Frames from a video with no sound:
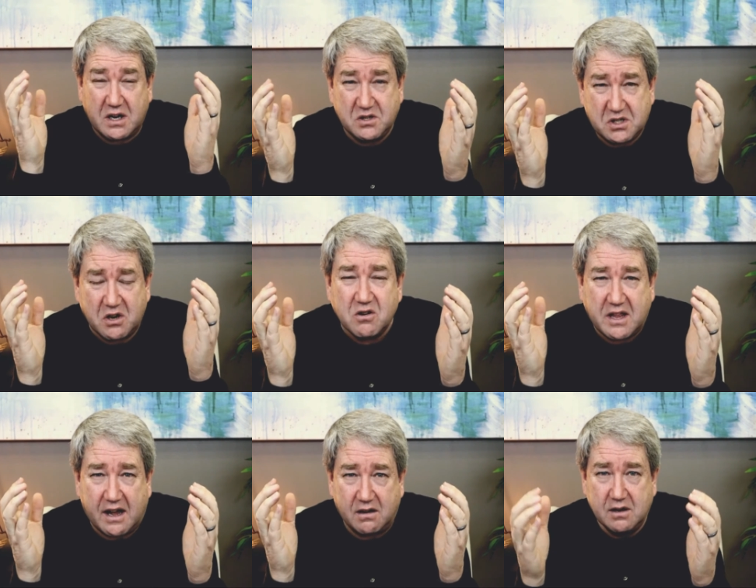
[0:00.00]
considered
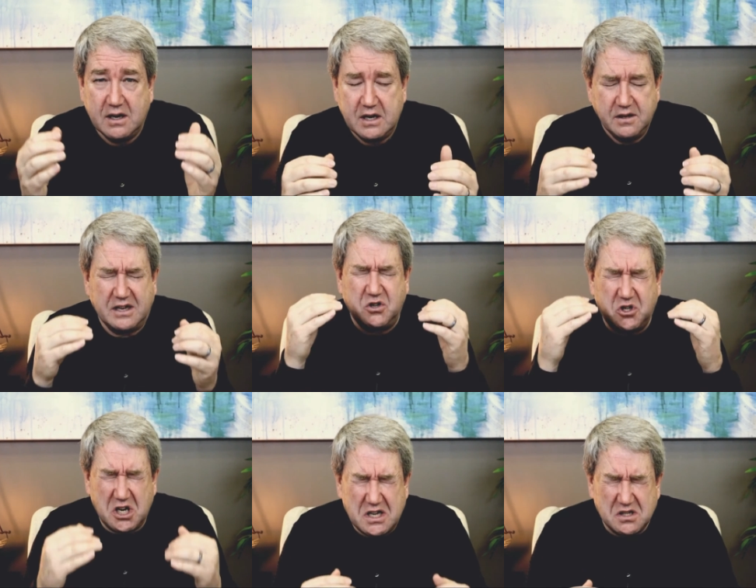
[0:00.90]
that? That
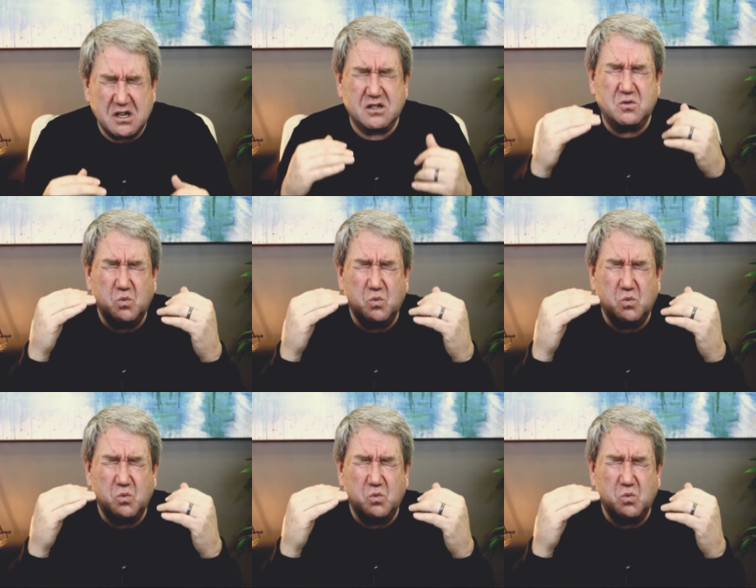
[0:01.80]
Jesus